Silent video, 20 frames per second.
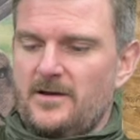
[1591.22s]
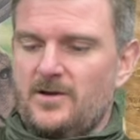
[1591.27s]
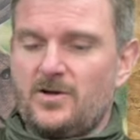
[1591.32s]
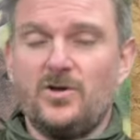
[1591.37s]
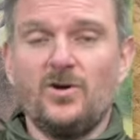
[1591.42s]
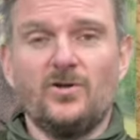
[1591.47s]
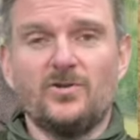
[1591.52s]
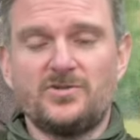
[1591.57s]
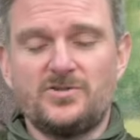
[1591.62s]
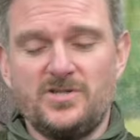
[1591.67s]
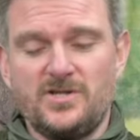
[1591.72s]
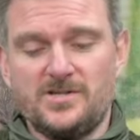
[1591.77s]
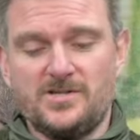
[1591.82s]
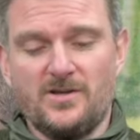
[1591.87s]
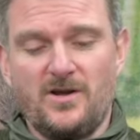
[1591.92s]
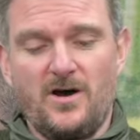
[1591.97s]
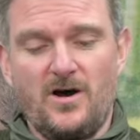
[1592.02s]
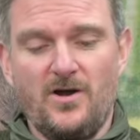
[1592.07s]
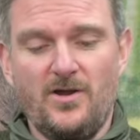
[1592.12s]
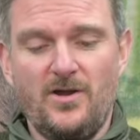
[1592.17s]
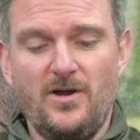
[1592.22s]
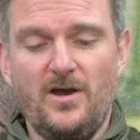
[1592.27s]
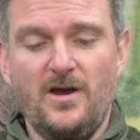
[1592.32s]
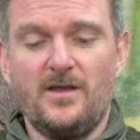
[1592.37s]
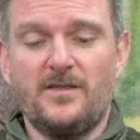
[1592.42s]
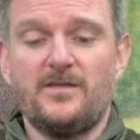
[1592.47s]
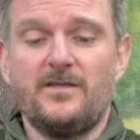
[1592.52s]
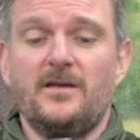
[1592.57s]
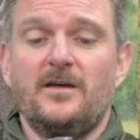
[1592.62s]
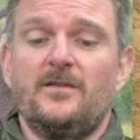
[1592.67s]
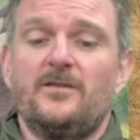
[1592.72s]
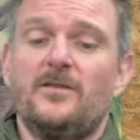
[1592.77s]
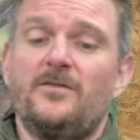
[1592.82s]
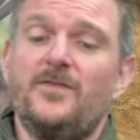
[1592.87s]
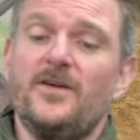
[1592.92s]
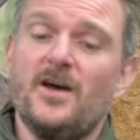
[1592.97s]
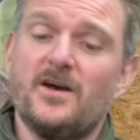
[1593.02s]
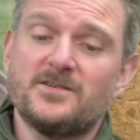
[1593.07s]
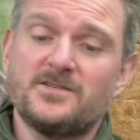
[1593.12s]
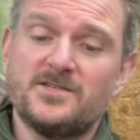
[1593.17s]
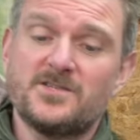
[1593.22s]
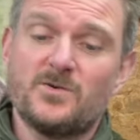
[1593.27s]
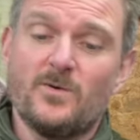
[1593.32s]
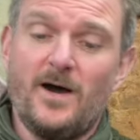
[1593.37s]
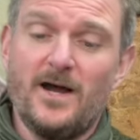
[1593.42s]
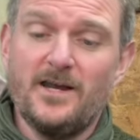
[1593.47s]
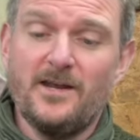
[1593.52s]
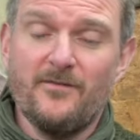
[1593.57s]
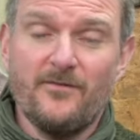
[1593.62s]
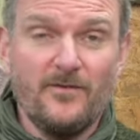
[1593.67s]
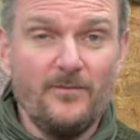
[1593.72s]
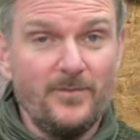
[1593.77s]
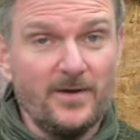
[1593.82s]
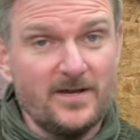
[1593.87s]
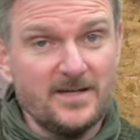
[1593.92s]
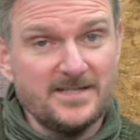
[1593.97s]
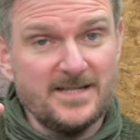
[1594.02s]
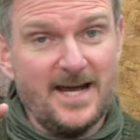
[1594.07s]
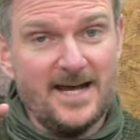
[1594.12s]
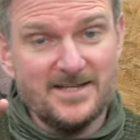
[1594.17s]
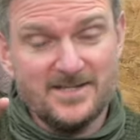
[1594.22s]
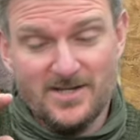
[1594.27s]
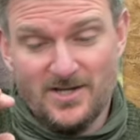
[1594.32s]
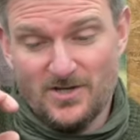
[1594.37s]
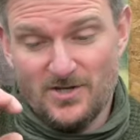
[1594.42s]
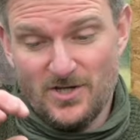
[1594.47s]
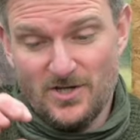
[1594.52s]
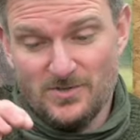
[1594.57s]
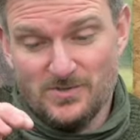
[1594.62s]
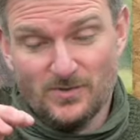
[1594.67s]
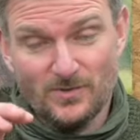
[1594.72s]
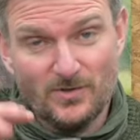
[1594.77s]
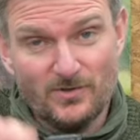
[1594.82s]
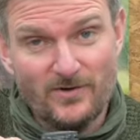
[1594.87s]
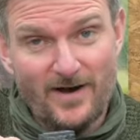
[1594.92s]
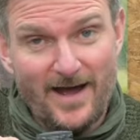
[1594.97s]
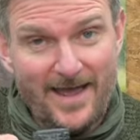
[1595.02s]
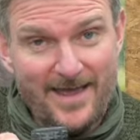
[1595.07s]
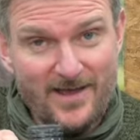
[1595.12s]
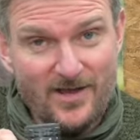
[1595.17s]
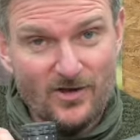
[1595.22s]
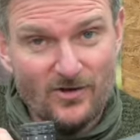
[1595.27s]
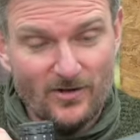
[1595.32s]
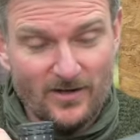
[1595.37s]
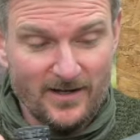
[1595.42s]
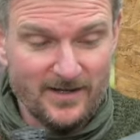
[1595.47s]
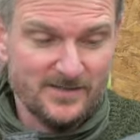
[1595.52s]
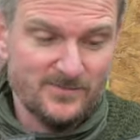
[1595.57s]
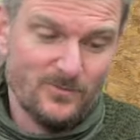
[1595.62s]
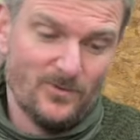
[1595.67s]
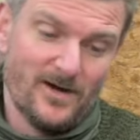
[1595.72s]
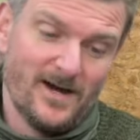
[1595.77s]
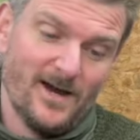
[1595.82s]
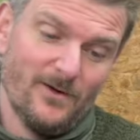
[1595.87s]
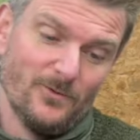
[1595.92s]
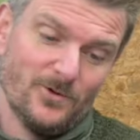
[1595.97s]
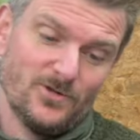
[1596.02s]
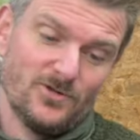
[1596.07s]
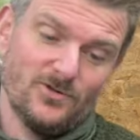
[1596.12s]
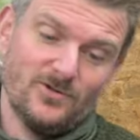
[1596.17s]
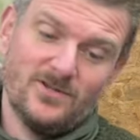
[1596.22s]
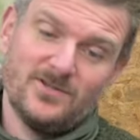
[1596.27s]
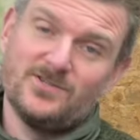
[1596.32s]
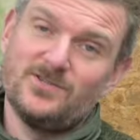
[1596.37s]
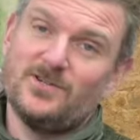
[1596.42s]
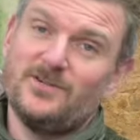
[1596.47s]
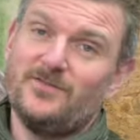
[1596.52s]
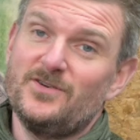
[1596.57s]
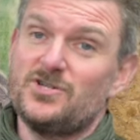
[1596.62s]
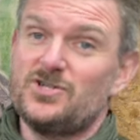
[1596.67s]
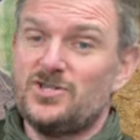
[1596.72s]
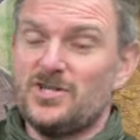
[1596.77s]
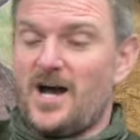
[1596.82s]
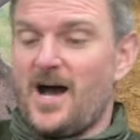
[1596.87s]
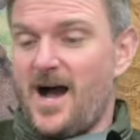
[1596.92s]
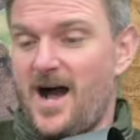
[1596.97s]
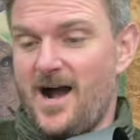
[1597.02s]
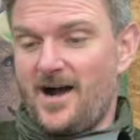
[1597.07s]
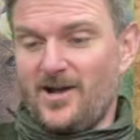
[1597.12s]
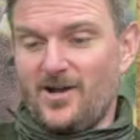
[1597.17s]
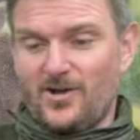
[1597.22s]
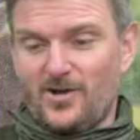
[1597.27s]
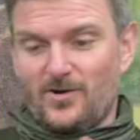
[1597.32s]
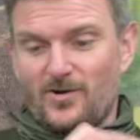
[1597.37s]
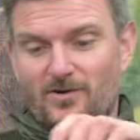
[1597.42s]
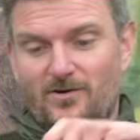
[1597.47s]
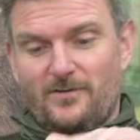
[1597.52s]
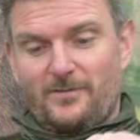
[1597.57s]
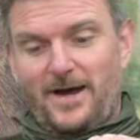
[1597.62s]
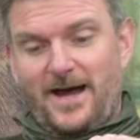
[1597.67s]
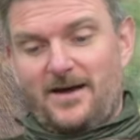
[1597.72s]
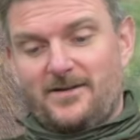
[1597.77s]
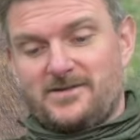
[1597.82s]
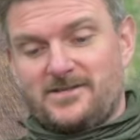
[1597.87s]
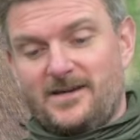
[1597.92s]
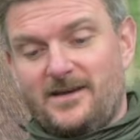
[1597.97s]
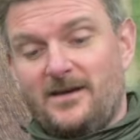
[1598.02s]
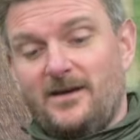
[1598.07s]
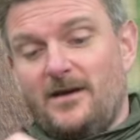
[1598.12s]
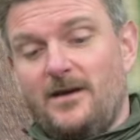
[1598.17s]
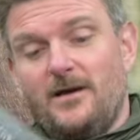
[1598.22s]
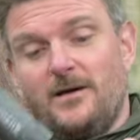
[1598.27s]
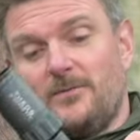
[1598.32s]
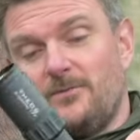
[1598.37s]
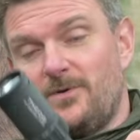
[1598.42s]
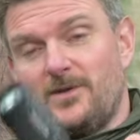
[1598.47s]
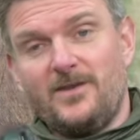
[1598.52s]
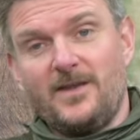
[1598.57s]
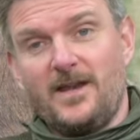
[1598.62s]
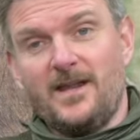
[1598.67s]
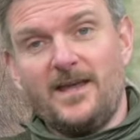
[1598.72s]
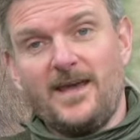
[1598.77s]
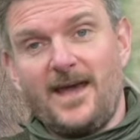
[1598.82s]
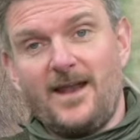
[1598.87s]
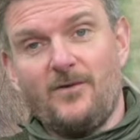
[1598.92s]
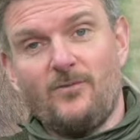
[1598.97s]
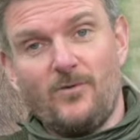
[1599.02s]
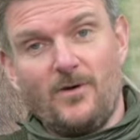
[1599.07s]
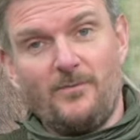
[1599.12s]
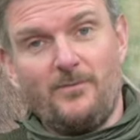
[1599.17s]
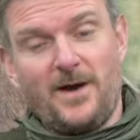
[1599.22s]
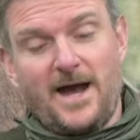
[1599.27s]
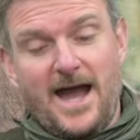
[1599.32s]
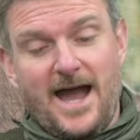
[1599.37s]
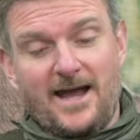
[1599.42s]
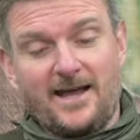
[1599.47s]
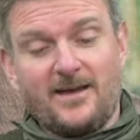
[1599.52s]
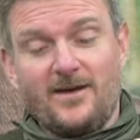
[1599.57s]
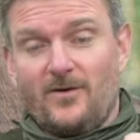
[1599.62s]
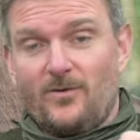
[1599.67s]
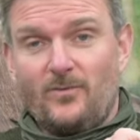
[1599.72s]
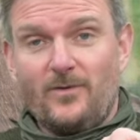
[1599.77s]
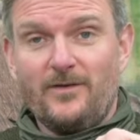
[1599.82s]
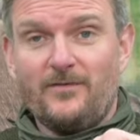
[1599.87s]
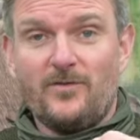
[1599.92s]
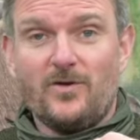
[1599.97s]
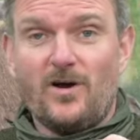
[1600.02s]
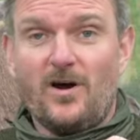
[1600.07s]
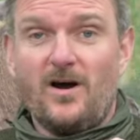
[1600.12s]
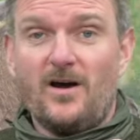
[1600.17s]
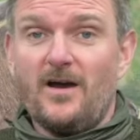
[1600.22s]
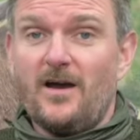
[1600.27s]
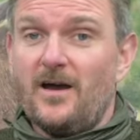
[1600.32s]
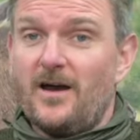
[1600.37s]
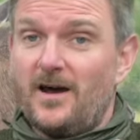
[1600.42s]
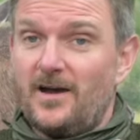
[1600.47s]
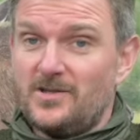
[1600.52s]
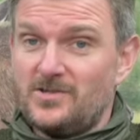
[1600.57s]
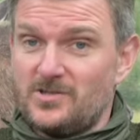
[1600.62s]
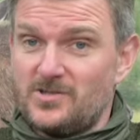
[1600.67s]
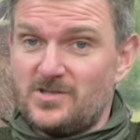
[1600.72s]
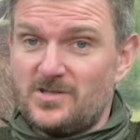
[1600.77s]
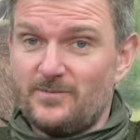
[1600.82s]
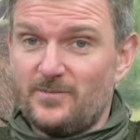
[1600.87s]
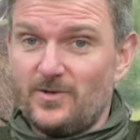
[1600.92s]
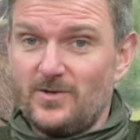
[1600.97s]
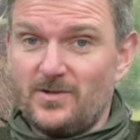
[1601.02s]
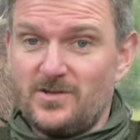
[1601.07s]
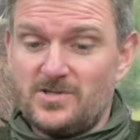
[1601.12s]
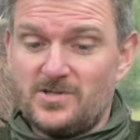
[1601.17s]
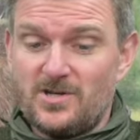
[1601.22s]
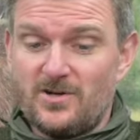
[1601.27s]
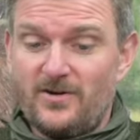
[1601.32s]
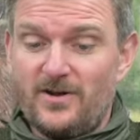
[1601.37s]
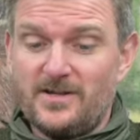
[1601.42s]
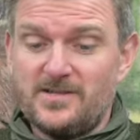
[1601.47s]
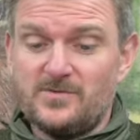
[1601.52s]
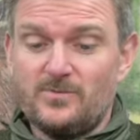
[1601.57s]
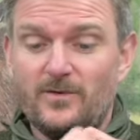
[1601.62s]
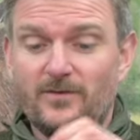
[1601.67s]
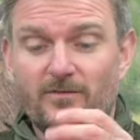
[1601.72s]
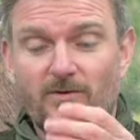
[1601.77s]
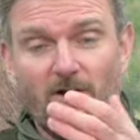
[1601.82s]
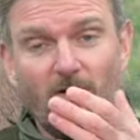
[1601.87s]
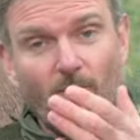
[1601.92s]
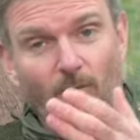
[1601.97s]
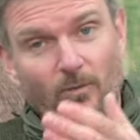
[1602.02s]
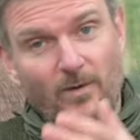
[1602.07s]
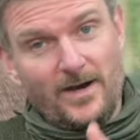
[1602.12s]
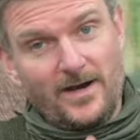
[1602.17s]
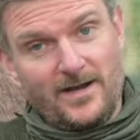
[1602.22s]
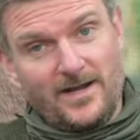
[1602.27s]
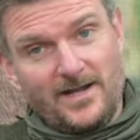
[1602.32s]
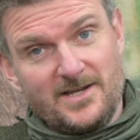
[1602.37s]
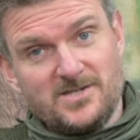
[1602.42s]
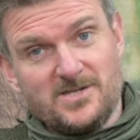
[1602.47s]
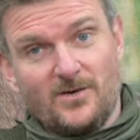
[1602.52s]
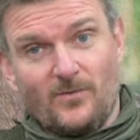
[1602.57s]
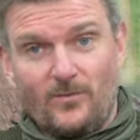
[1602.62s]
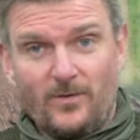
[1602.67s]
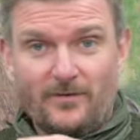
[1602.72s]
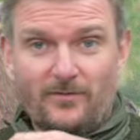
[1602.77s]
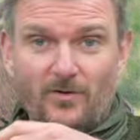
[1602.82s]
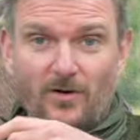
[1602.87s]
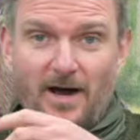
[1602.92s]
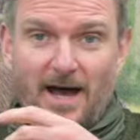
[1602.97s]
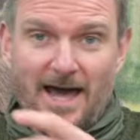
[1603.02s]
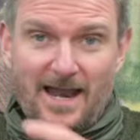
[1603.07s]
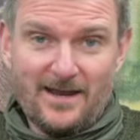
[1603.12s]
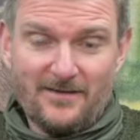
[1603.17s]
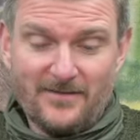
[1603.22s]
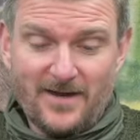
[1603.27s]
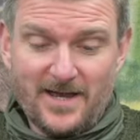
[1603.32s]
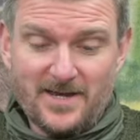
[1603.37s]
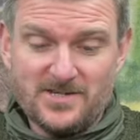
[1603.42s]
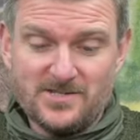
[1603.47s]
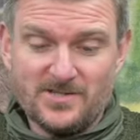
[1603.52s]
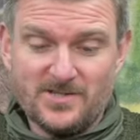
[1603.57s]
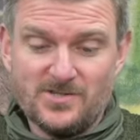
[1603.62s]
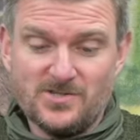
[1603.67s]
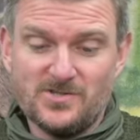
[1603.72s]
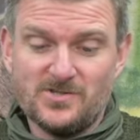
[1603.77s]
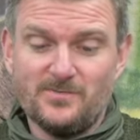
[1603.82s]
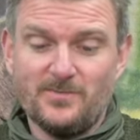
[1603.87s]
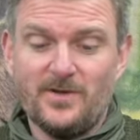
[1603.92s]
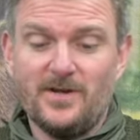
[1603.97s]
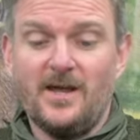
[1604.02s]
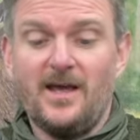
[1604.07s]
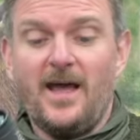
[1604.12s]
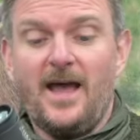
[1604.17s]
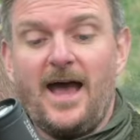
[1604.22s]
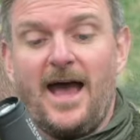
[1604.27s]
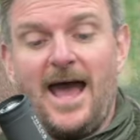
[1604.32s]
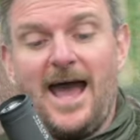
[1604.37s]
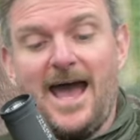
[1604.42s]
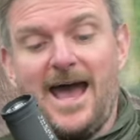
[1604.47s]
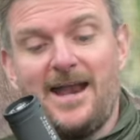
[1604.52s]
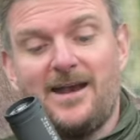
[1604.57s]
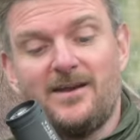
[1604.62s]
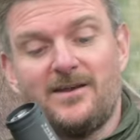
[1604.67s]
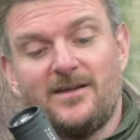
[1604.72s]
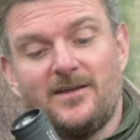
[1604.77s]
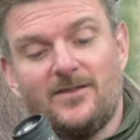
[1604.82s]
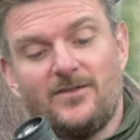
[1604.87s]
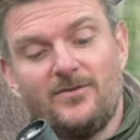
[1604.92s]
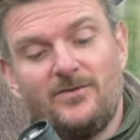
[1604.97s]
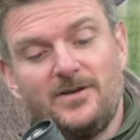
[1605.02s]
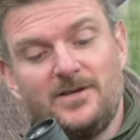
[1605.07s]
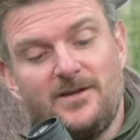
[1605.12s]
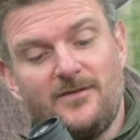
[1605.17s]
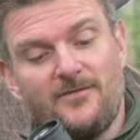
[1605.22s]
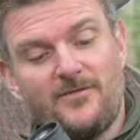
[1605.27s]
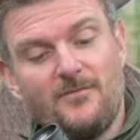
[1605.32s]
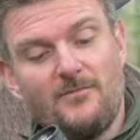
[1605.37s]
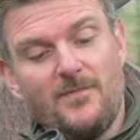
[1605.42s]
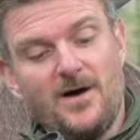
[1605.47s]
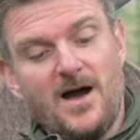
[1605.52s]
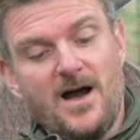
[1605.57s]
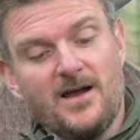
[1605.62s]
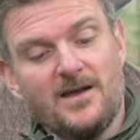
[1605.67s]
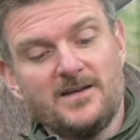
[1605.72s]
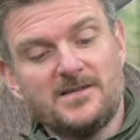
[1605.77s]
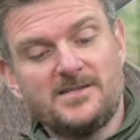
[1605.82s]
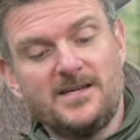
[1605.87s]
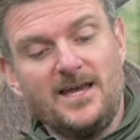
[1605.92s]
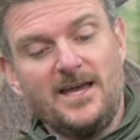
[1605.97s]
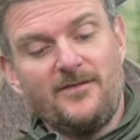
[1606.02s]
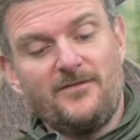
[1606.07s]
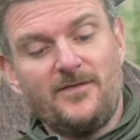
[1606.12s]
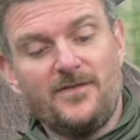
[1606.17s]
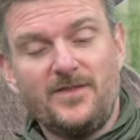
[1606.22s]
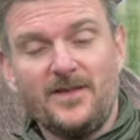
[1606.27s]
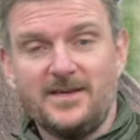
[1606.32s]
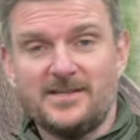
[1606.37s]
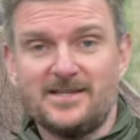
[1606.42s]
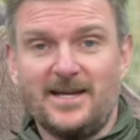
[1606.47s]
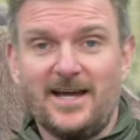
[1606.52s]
cultures on earth. The Theos is quite different because it has an unusual grey colour. It's what I would call a sort of a shark colour about it. But then again, we're back. We've got adjustable turrets, we've got windage, we've got elevation adjustment, and there are different markers here for things